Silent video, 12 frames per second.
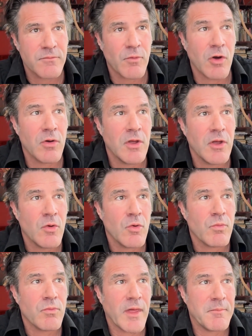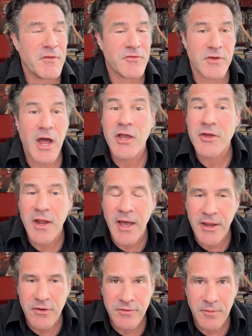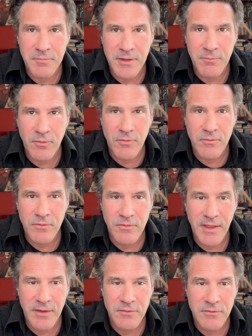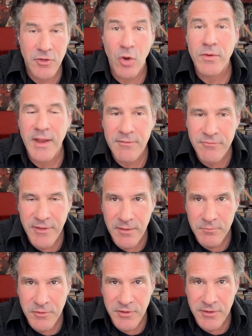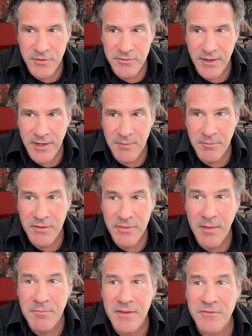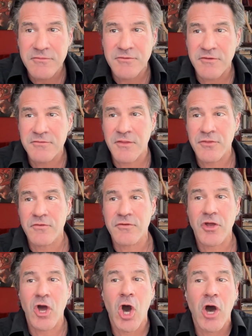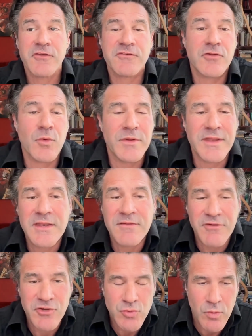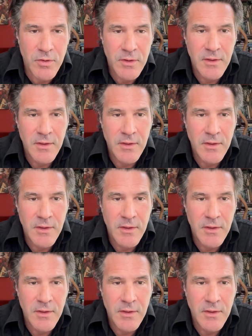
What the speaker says: Well, that means you're not going to hire 10 people that don't have that particular dynamic. That means just that there's a cost to an individual.